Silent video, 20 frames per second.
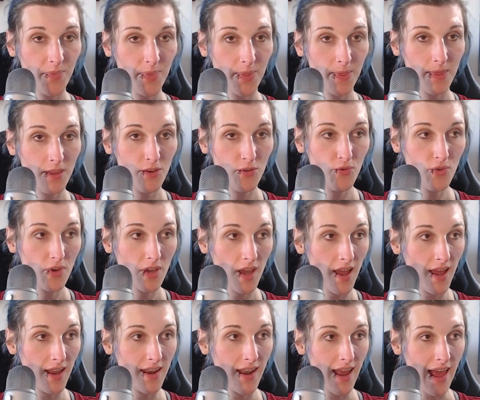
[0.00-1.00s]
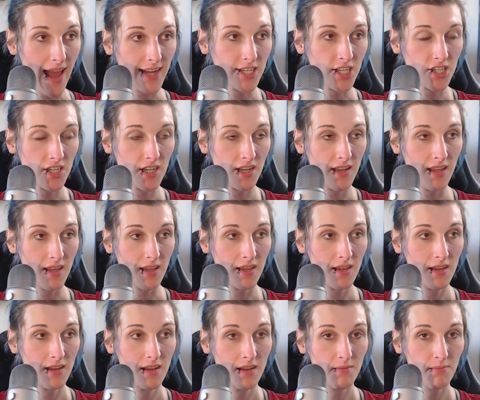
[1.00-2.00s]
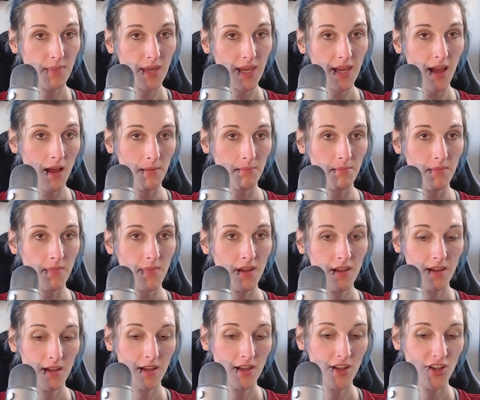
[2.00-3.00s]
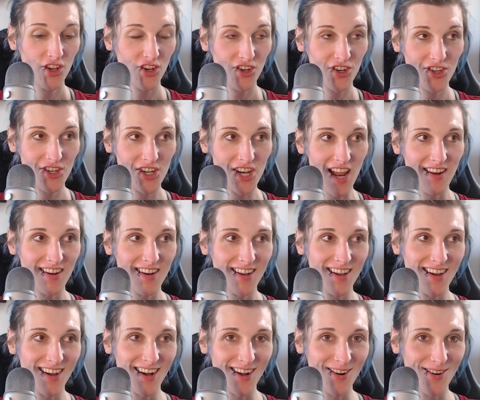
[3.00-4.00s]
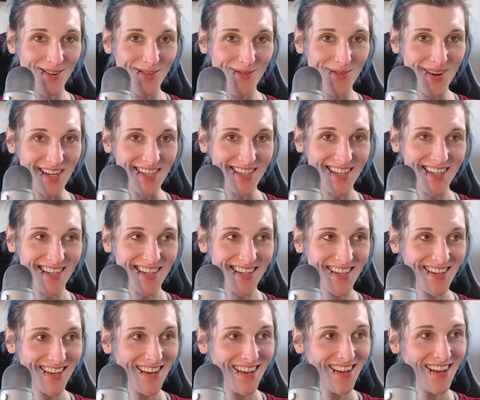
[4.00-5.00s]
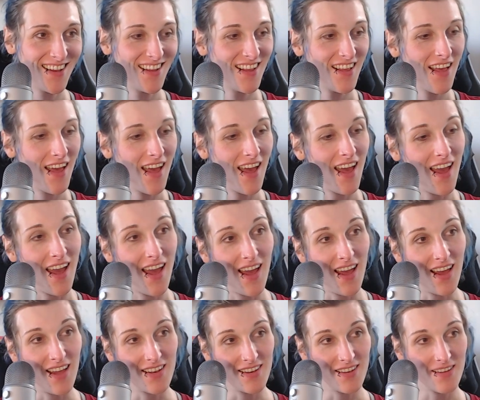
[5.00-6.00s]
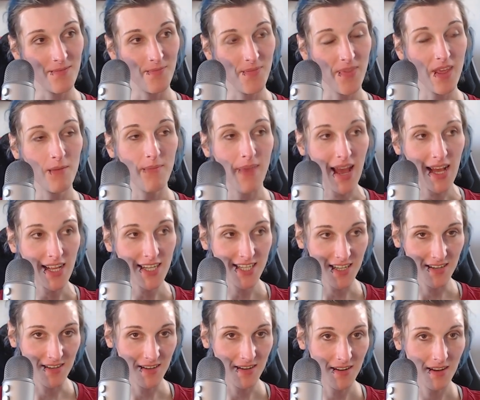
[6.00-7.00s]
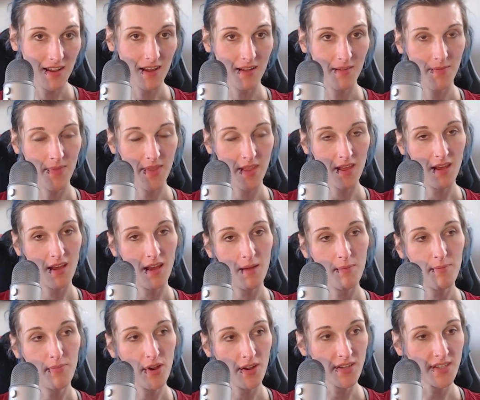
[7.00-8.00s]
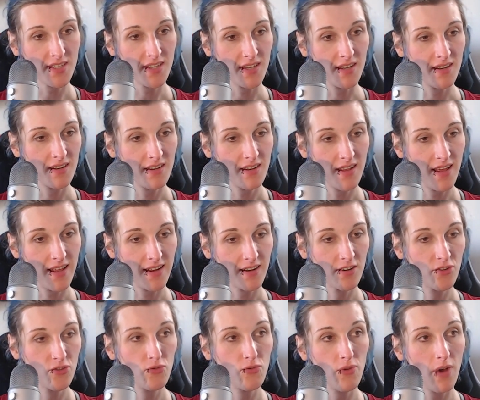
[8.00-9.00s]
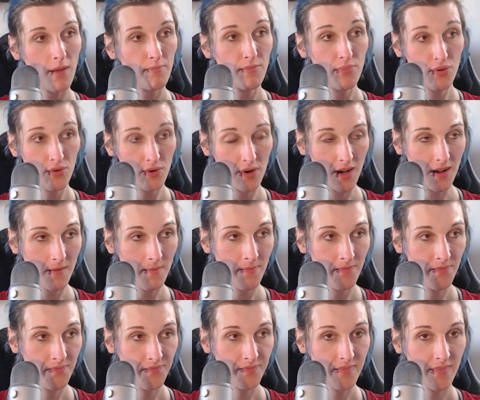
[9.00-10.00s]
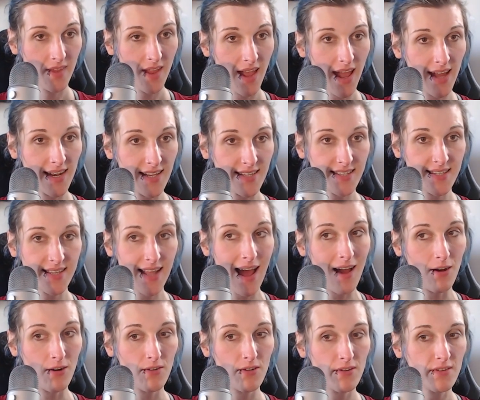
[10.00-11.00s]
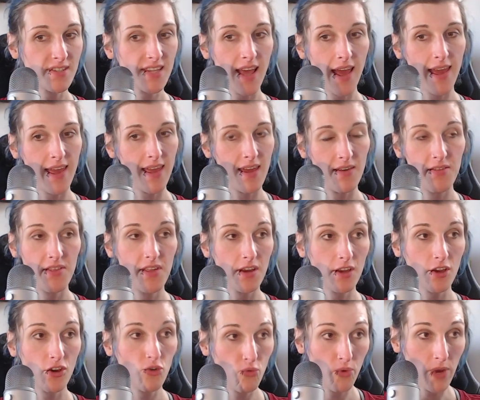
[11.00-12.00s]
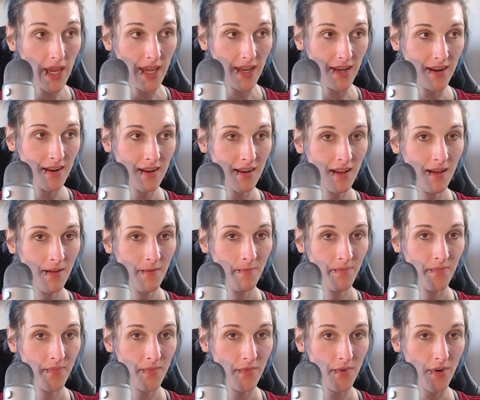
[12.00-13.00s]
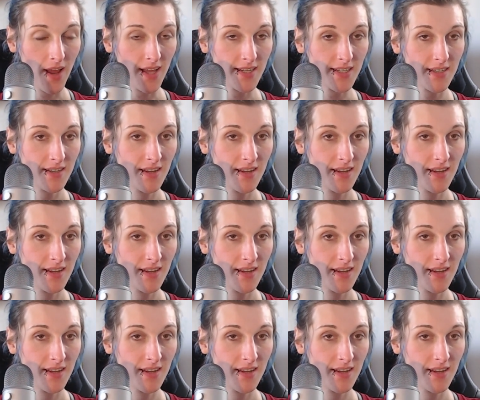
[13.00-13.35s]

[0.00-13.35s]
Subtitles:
you can actually become gender rich. And imagine a person that grew up poor and is now, say, the queen, right?